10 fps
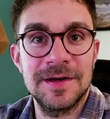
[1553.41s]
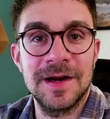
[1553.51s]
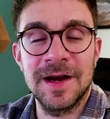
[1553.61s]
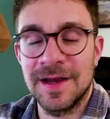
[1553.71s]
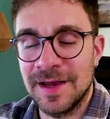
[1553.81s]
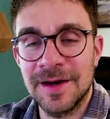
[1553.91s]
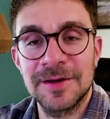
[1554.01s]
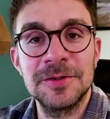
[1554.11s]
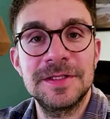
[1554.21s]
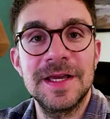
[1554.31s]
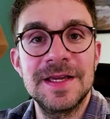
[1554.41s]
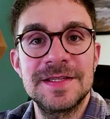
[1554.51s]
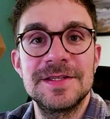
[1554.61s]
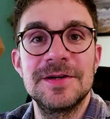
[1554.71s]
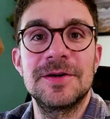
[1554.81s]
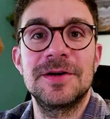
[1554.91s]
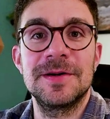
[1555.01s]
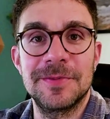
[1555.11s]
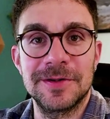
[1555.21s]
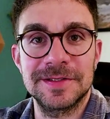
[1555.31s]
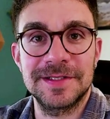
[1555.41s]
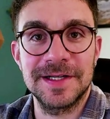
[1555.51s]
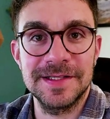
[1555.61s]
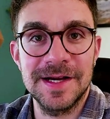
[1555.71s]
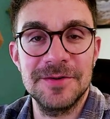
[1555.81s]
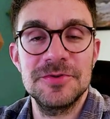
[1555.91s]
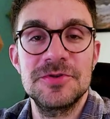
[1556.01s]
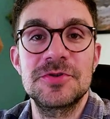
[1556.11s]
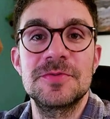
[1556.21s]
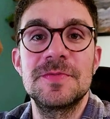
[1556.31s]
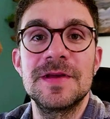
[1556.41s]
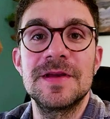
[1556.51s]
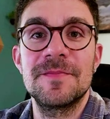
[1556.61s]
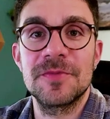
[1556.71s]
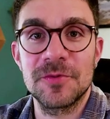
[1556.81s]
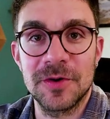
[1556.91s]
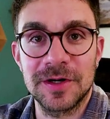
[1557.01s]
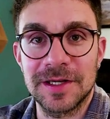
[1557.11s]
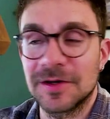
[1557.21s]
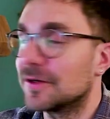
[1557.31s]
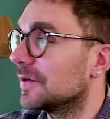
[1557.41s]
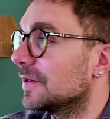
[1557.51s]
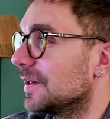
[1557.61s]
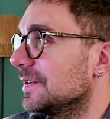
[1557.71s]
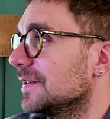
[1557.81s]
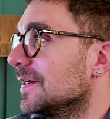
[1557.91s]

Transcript: a good SEO report right now should be working on, right?